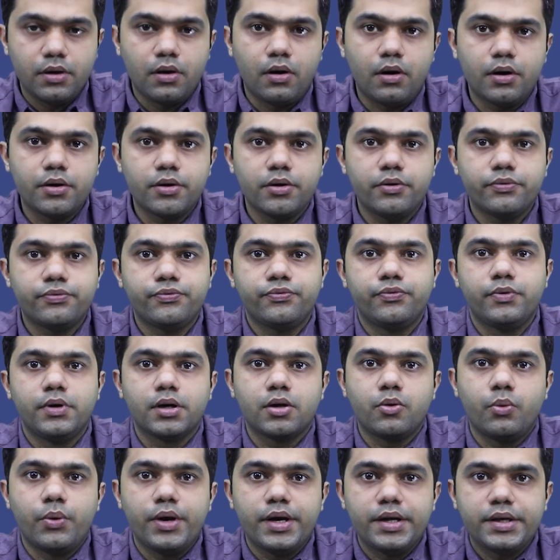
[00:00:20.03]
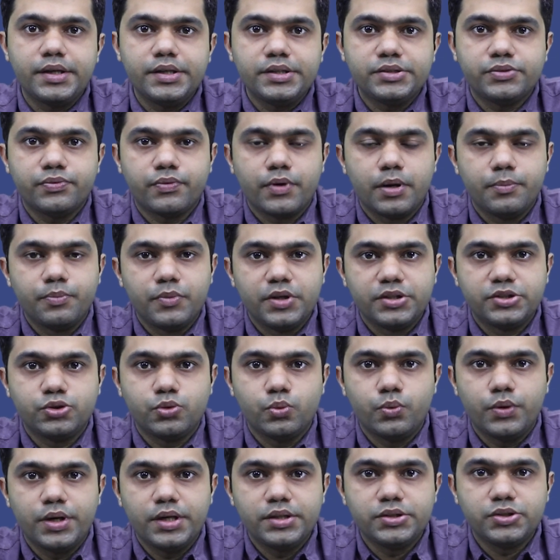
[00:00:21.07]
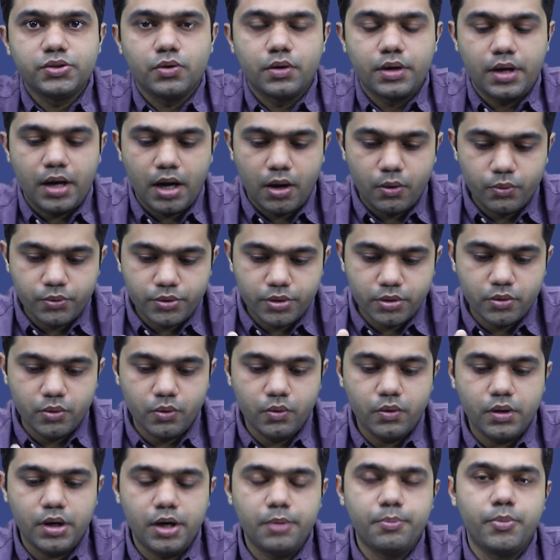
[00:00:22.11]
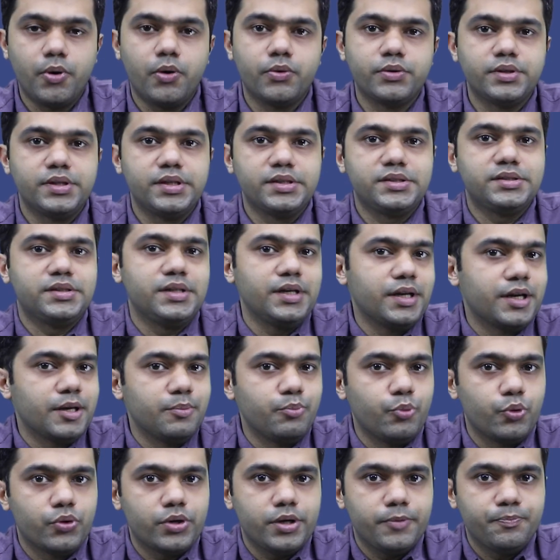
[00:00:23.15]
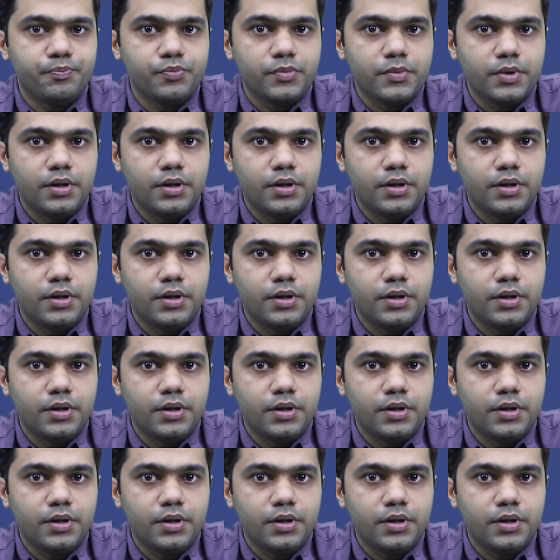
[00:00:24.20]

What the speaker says: lot of queries from the students on how to go about this theory book.